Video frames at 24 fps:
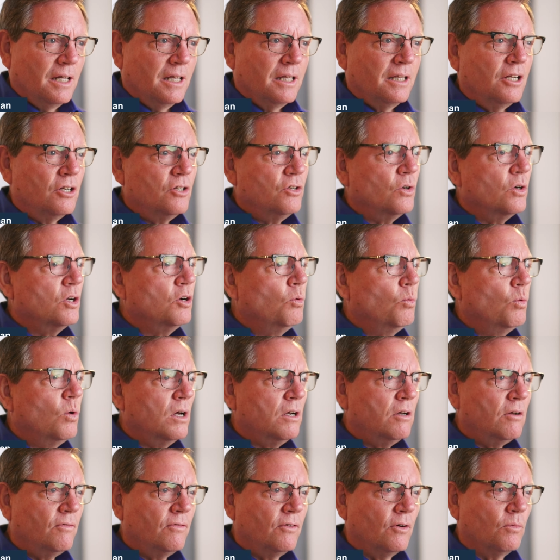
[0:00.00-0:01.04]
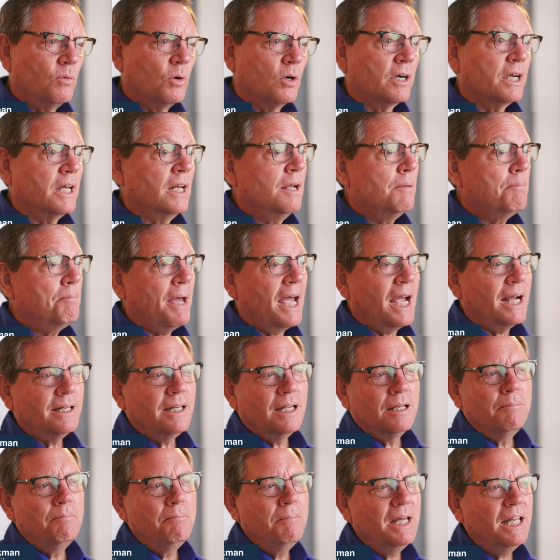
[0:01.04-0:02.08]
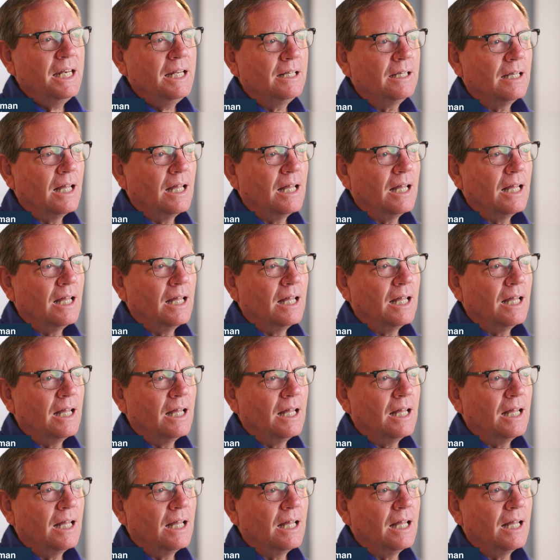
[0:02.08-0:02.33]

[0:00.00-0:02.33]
They're doing wonderful work and impacting many